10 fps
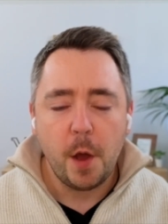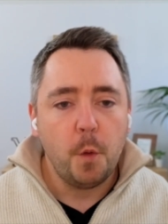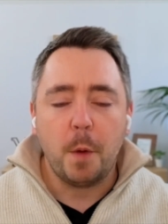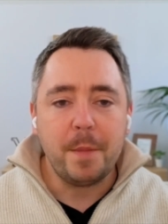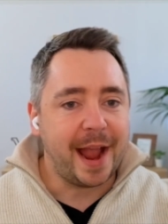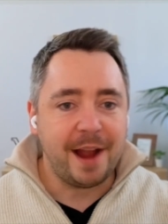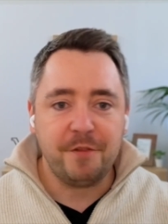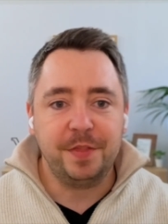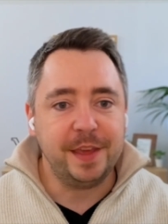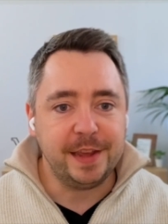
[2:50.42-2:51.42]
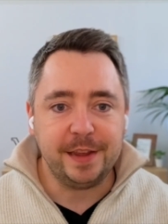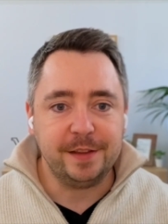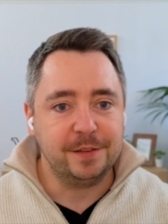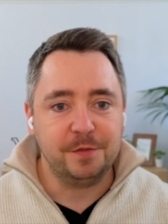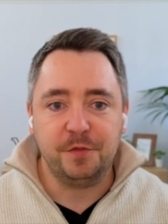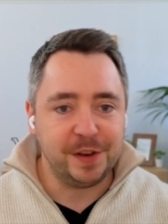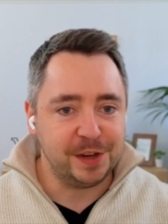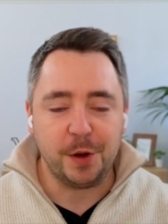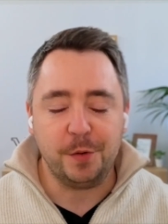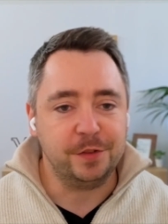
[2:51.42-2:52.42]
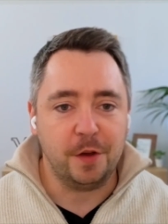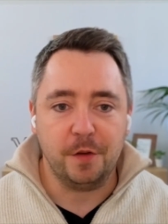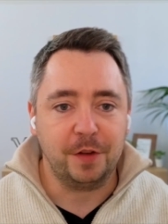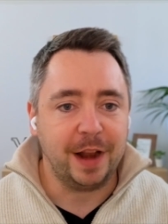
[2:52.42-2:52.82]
When we have these videos of